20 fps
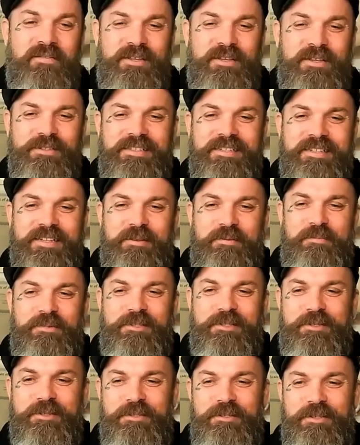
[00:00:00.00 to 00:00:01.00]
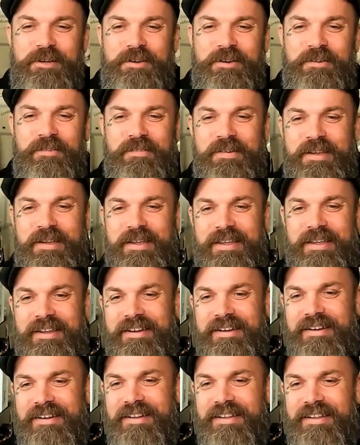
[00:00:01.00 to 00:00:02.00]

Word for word: those tips. Those are great.